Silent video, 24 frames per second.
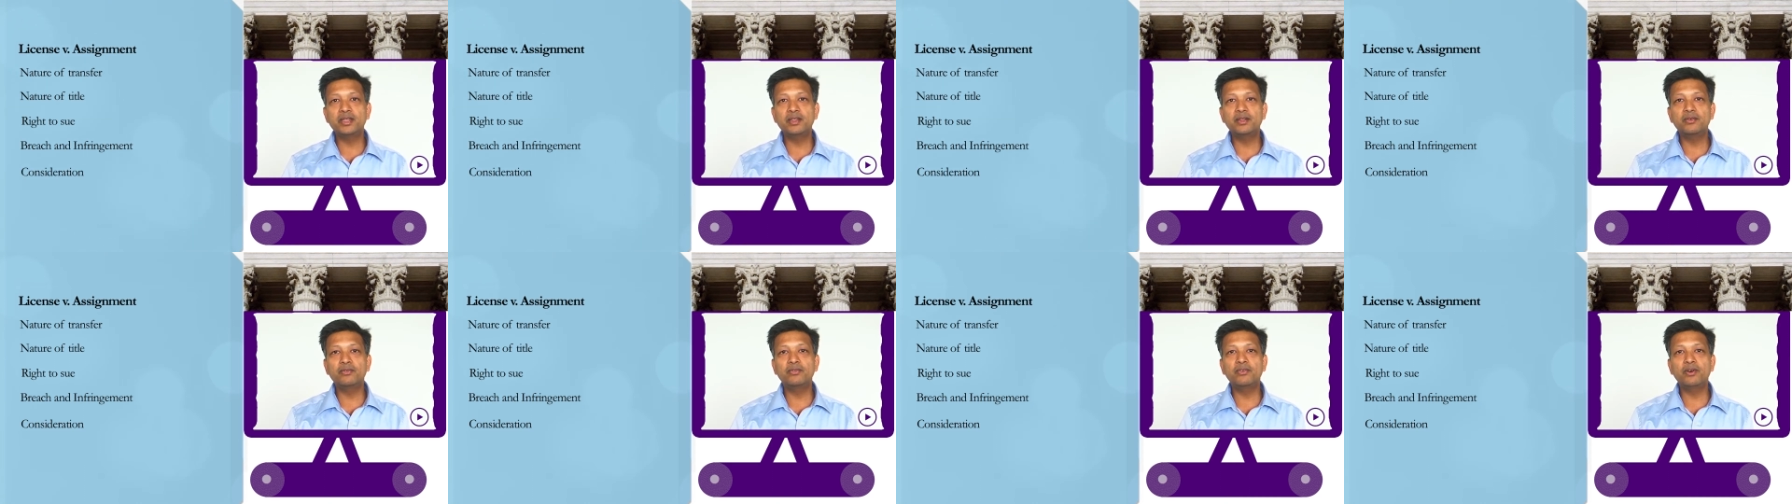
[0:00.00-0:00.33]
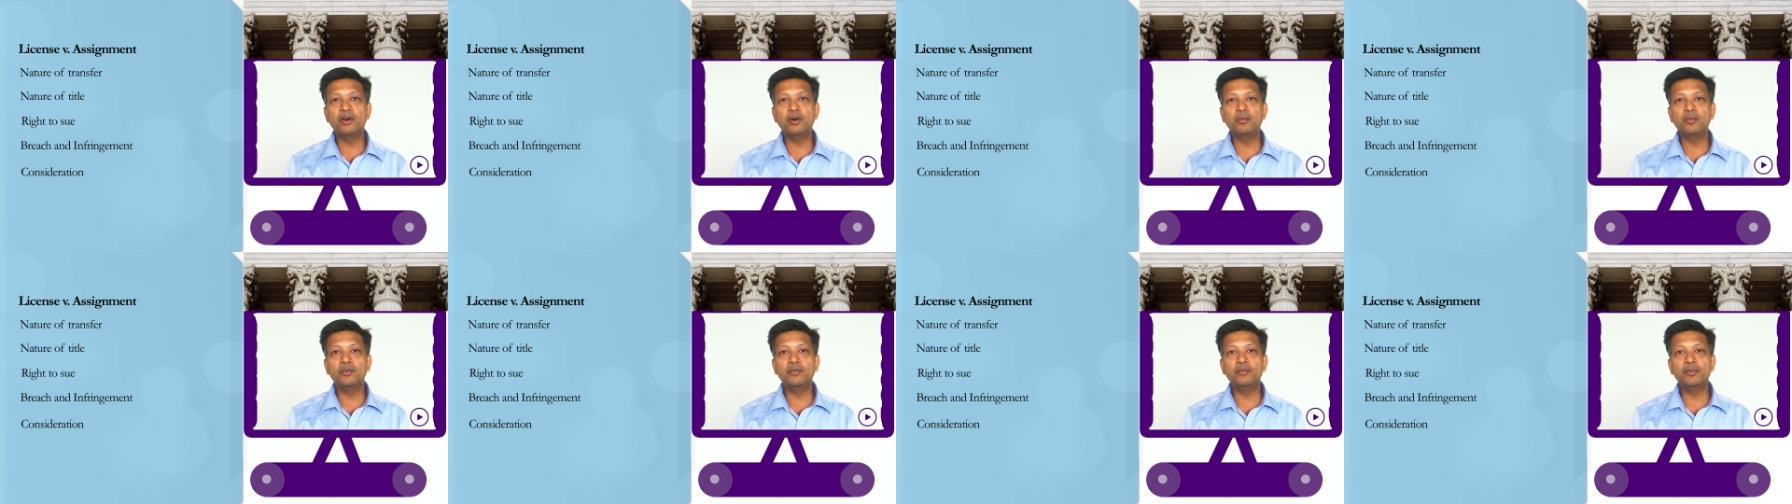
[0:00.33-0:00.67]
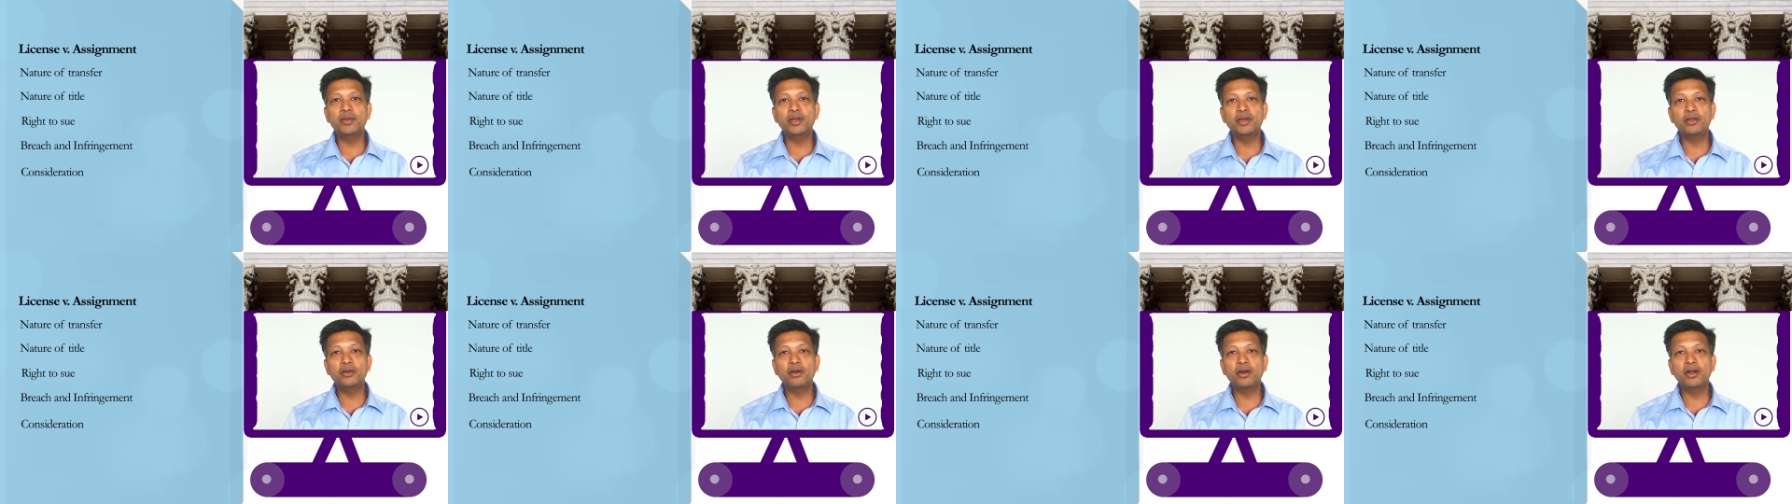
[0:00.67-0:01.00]
in the form of
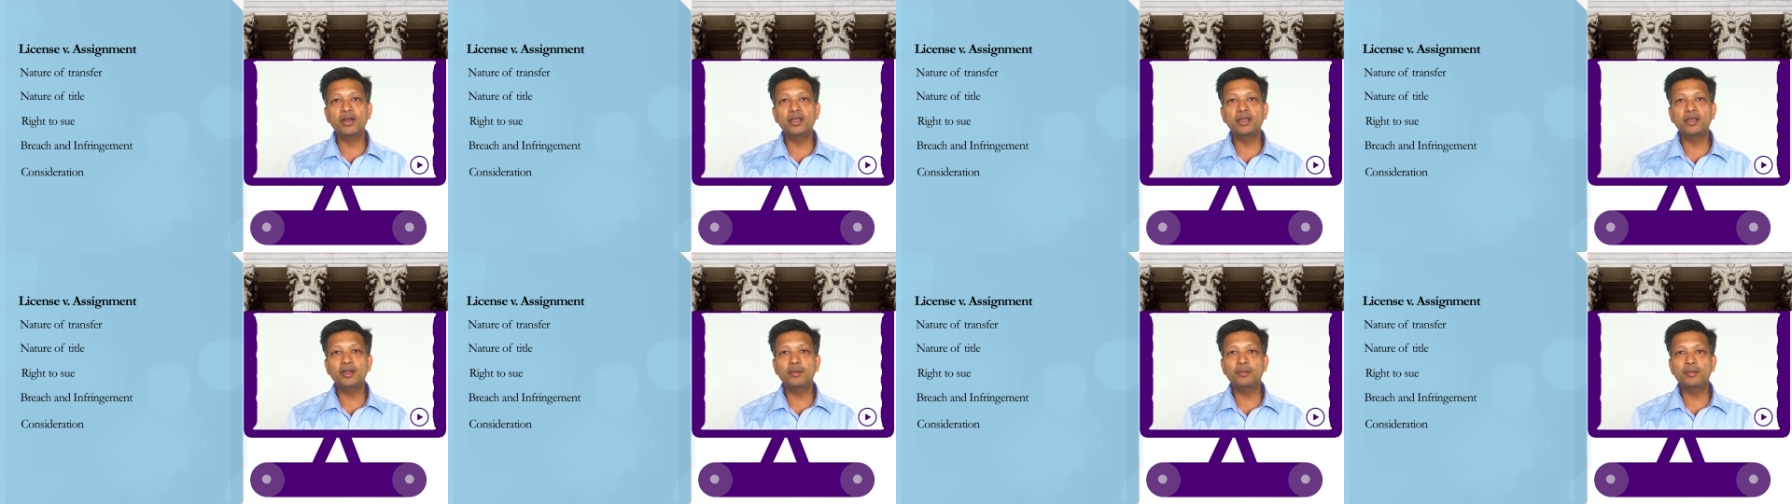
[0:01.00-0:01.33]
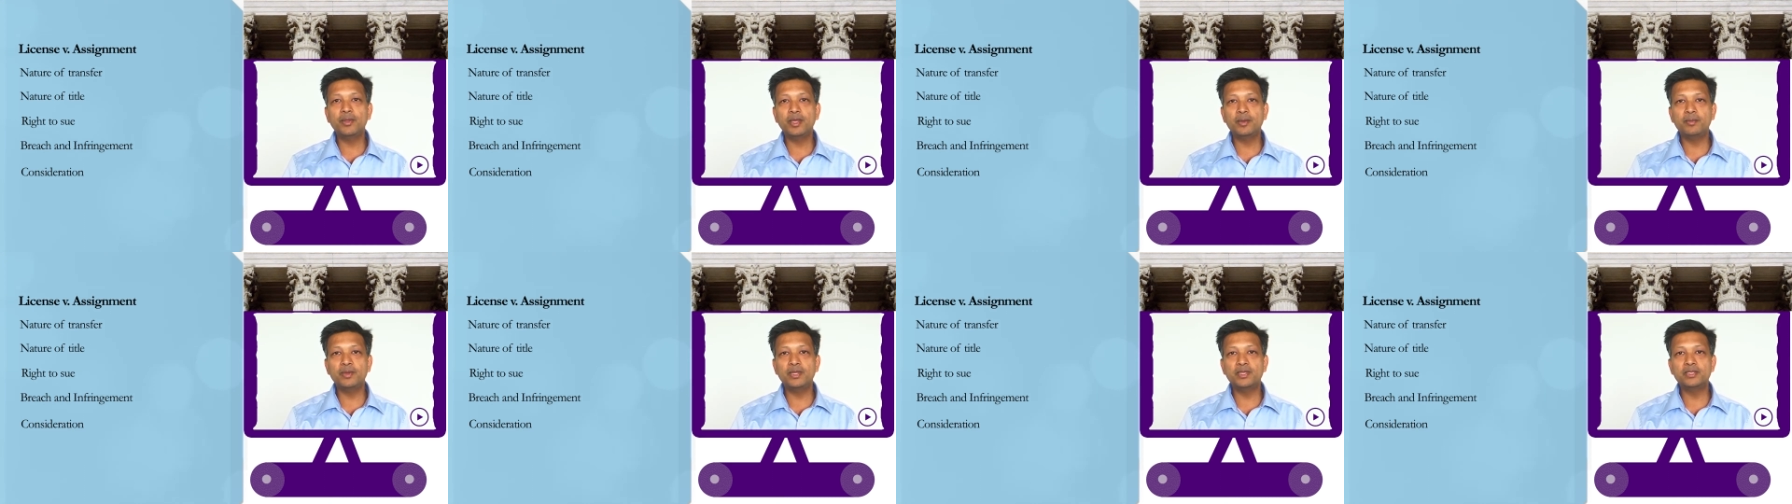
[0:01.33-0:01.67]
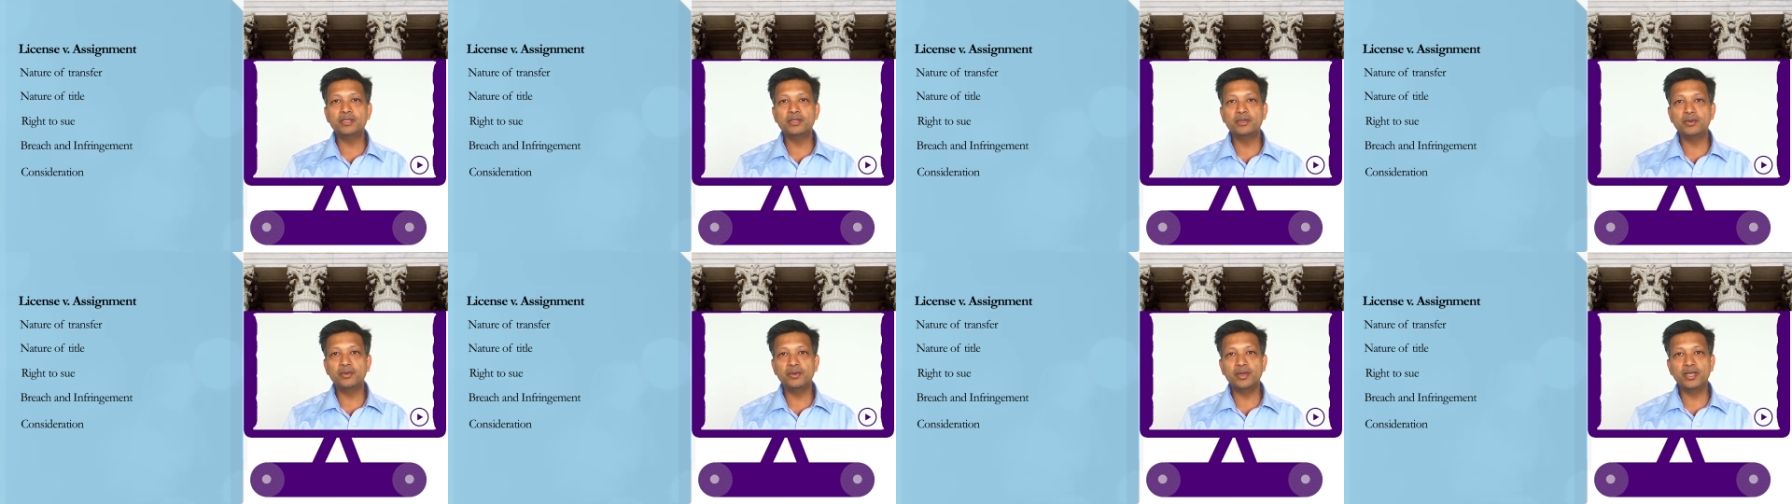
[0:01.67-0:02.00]
periodical
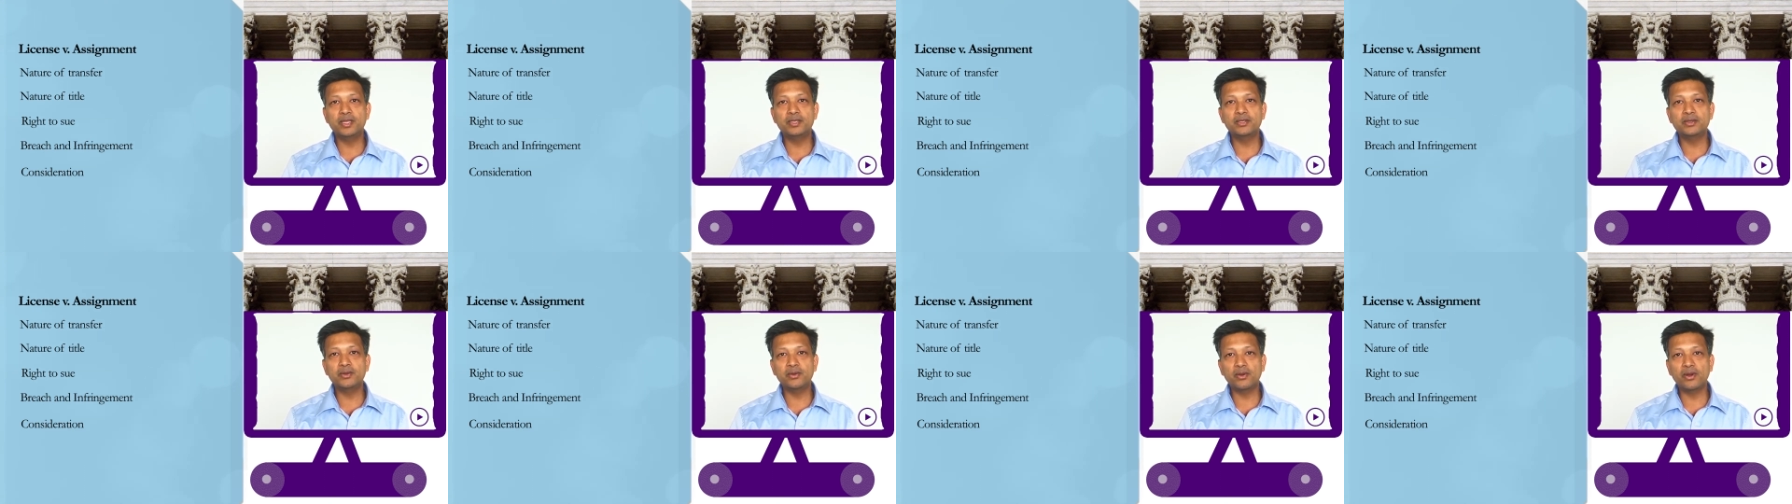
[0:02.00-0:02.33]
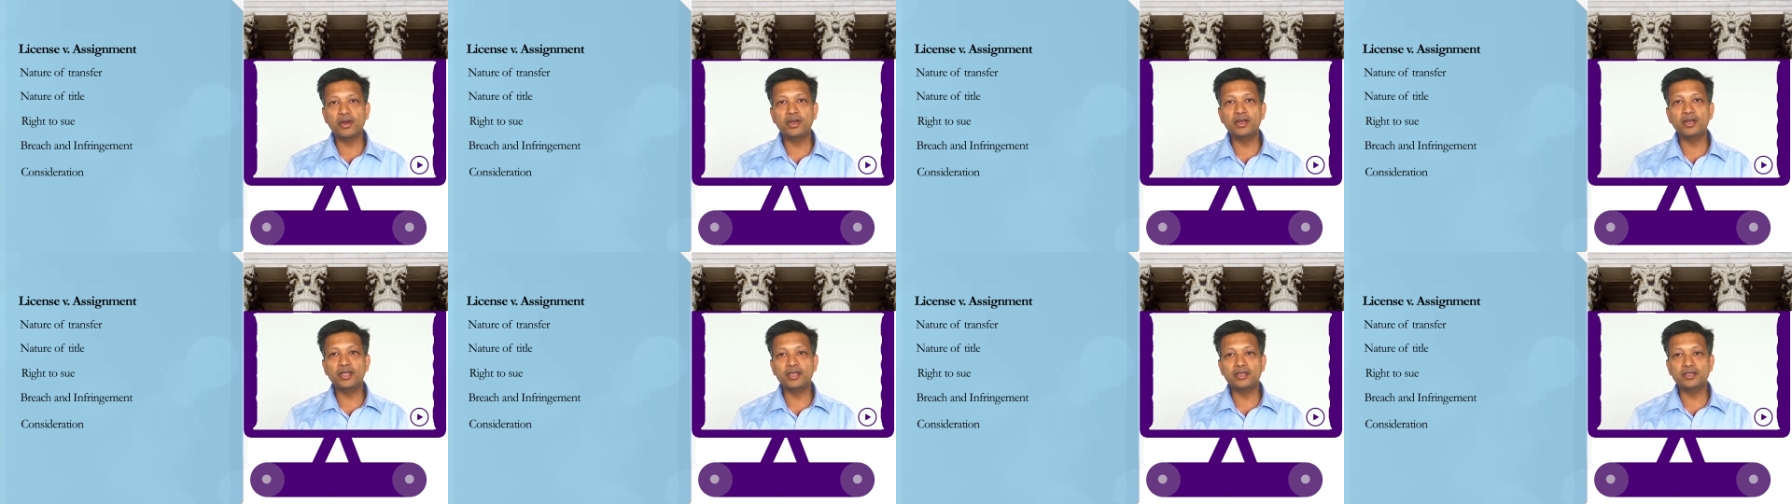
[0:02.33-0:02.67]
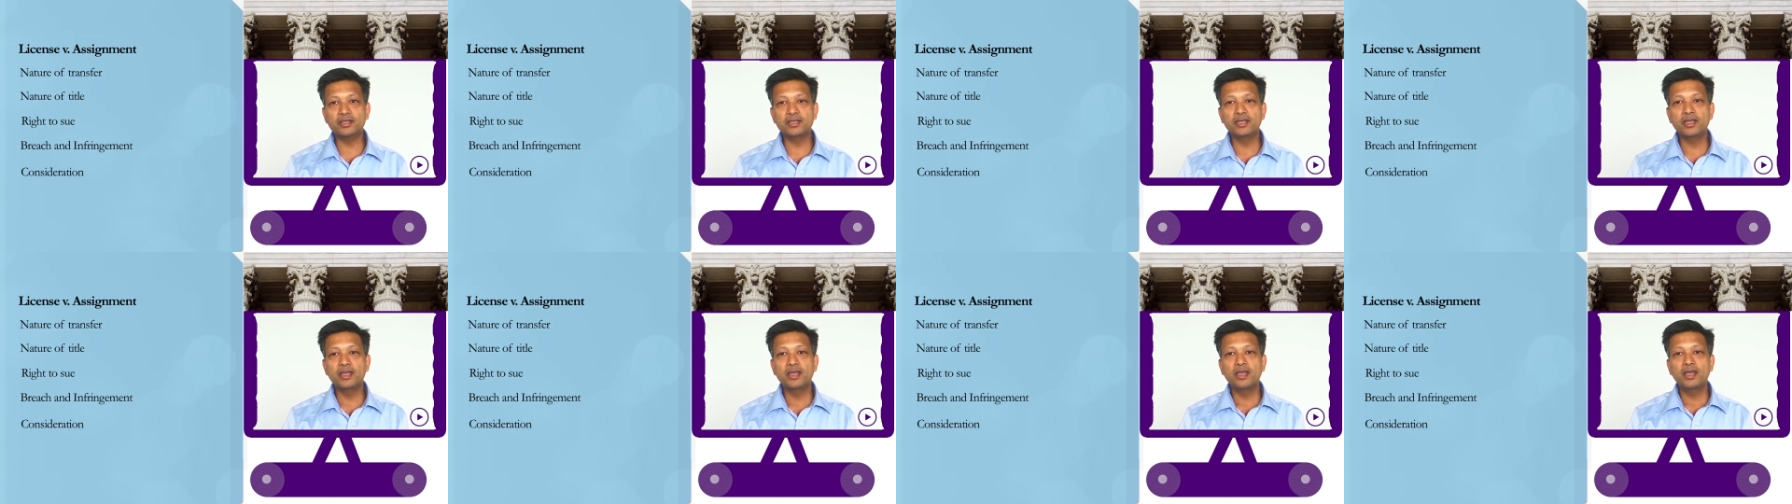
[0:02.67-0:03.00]
payments known as
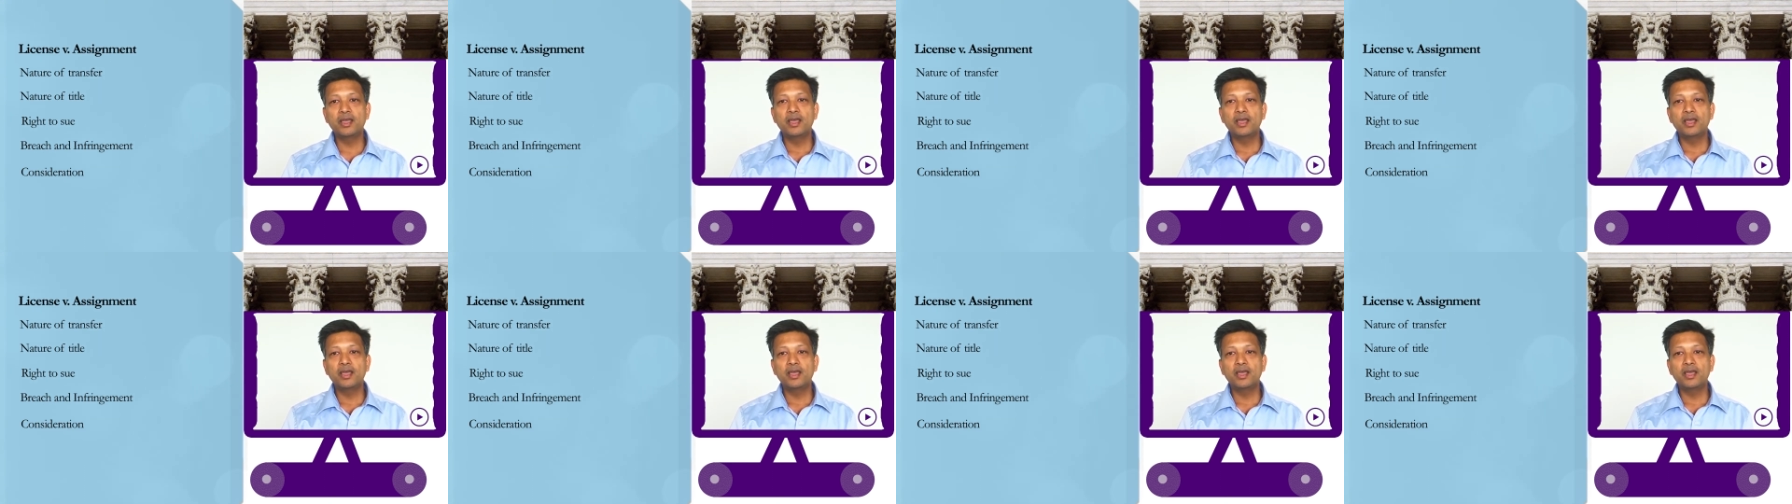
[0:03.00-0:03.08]
royalties